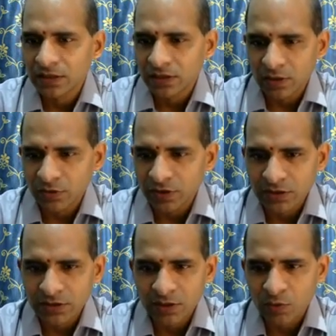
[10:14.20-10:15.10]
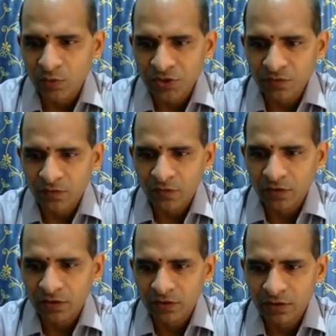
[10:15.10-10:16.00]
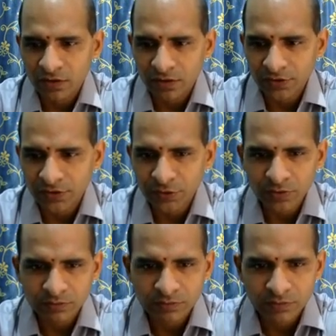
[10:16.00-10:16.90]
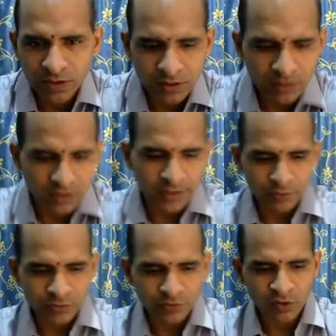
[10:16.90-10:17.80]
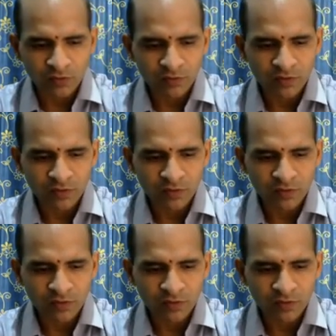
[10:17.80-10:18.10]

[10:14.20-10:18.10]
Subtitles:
now there is a question for you. Try to solve.